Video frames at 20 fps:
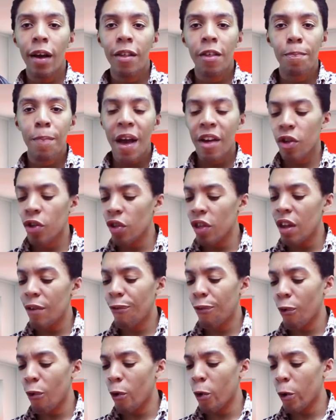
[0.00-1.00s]
especially
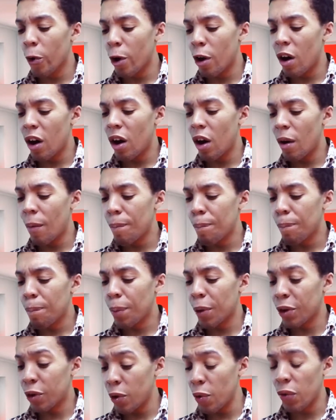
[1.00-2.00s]
for
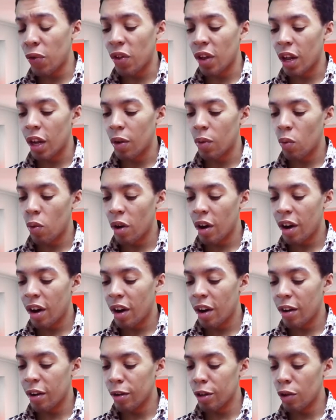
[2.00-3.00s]
producing,
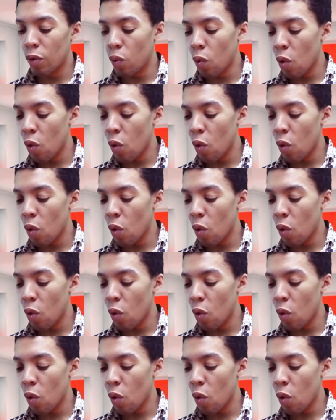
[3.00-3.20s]
where you